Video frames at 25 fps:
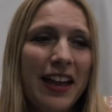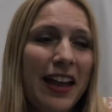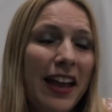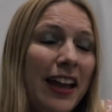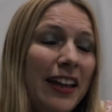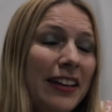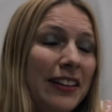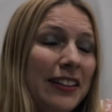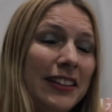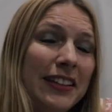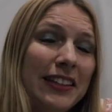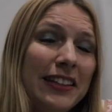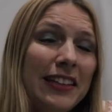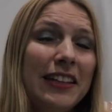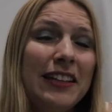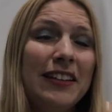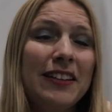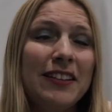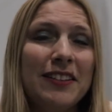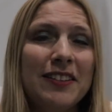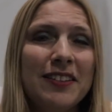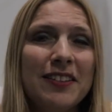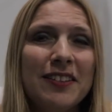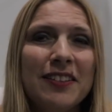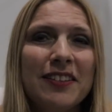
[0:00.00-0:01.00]
And he
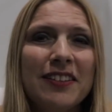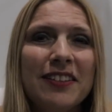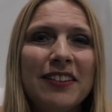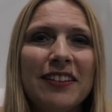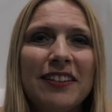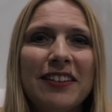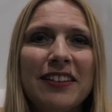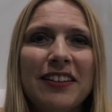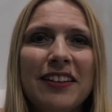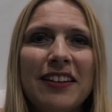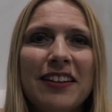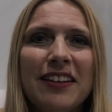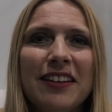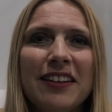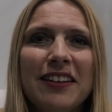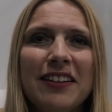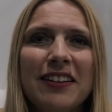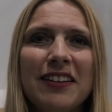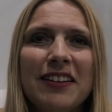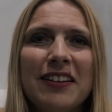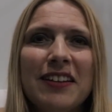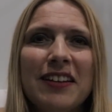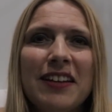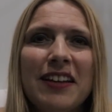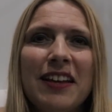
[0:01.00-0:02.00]
didn't. Yeah.
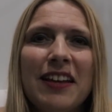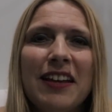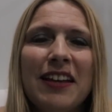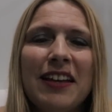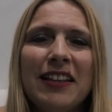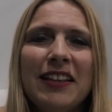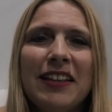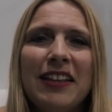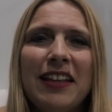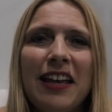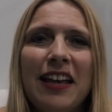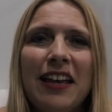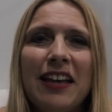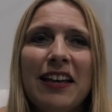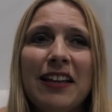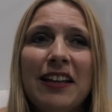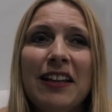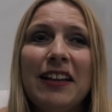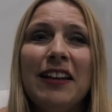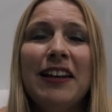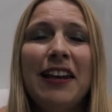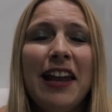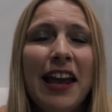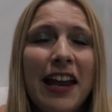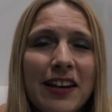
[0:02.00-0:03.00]

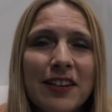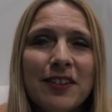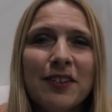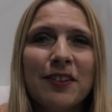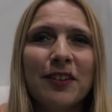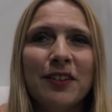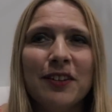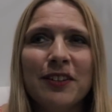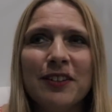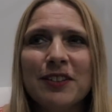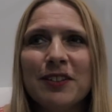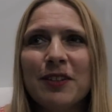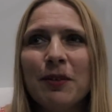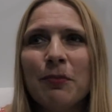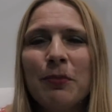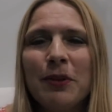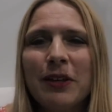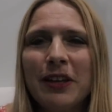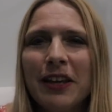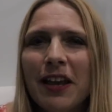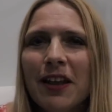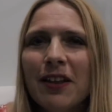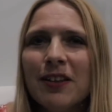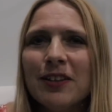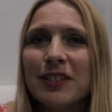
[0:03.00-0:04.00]
Later,
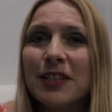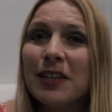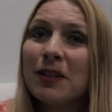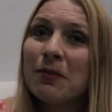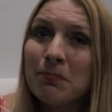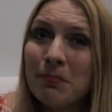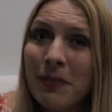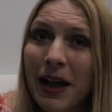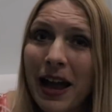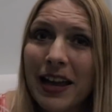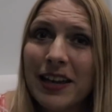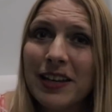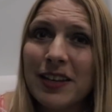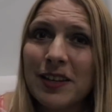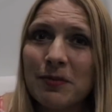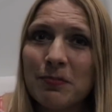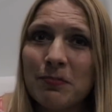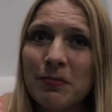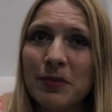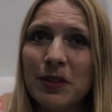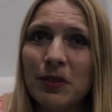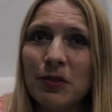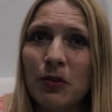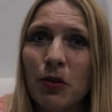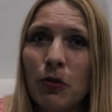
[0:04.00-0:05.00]
somebody else reminded
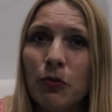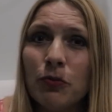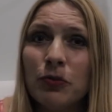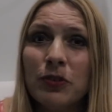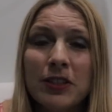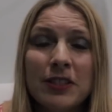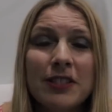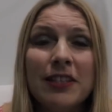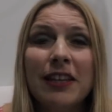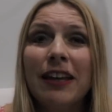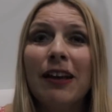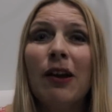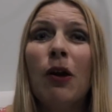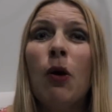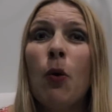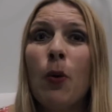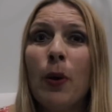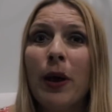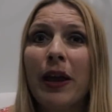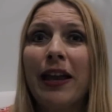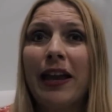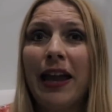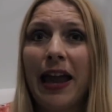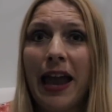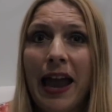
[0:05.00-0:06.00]
me of this
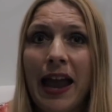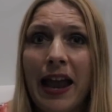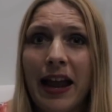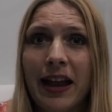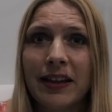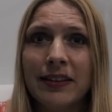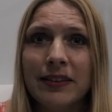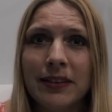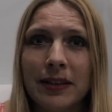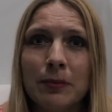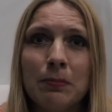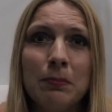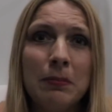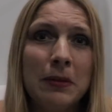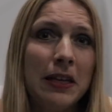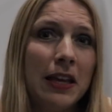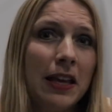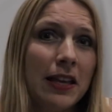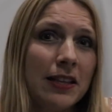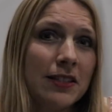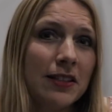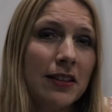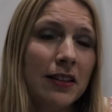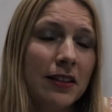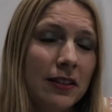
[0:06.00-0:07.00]
heroic act that me
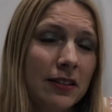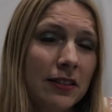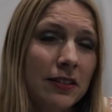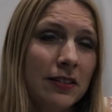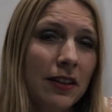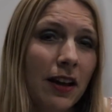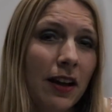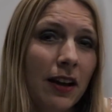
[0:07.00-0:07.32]
as a